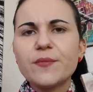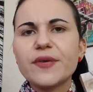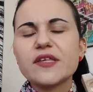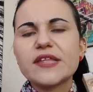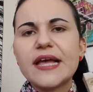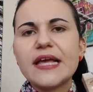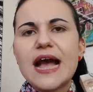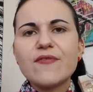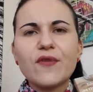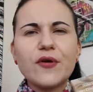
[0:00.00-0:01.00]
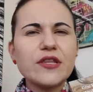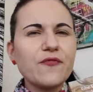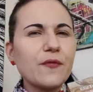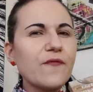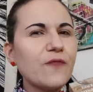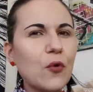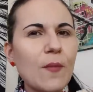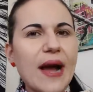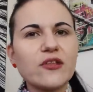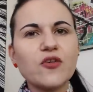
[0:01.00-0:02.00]
because they have a very different
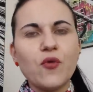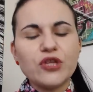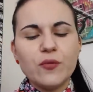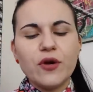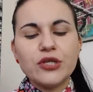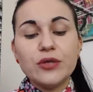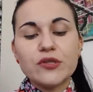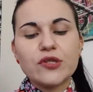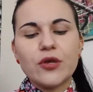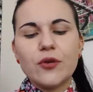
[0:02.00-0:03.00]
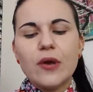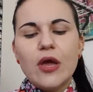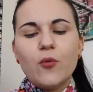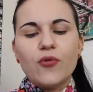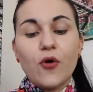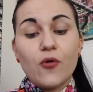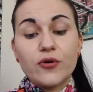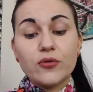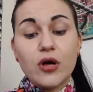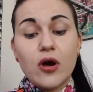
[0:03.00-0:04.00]
format to what you are used to with
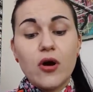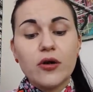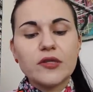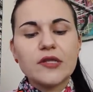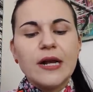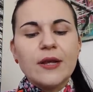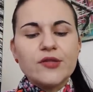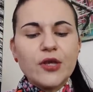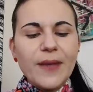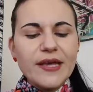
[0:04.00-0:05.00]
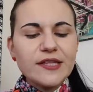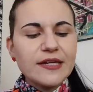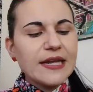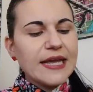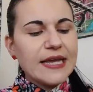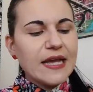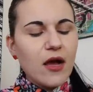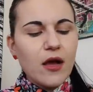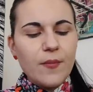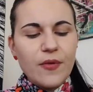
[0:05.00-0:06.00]
oracle cards. So basically,
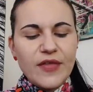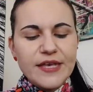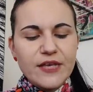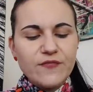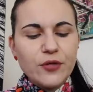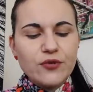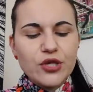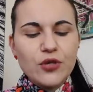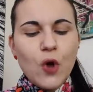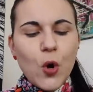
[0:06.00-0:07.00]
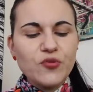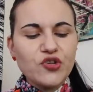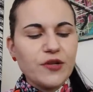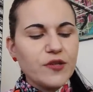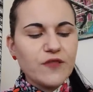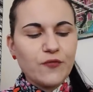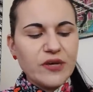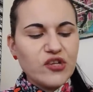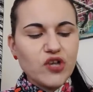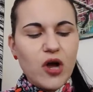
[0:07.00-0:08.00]
they give you two options for
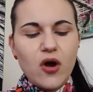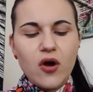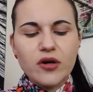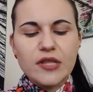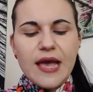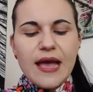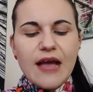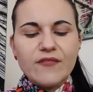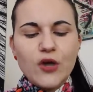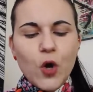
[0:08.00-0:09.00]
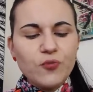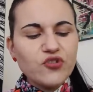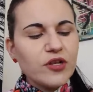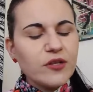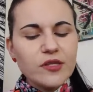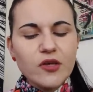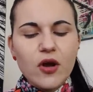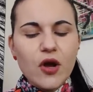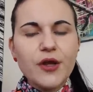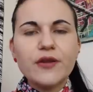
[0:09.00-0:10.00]
each card, and the options are
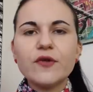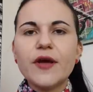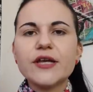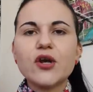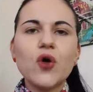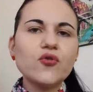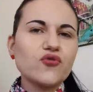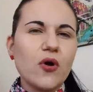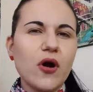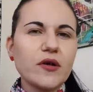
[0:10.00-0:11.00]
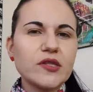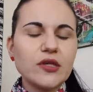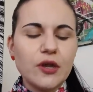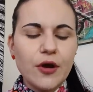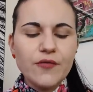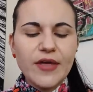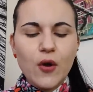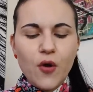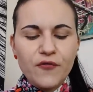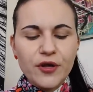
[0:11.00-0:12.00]
kind of like contrast, you know, they
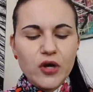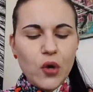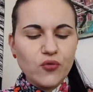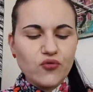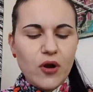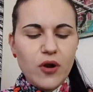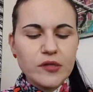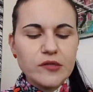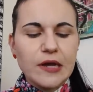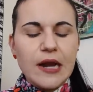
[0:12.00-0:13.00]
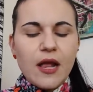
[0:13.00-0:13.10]
offer contrast.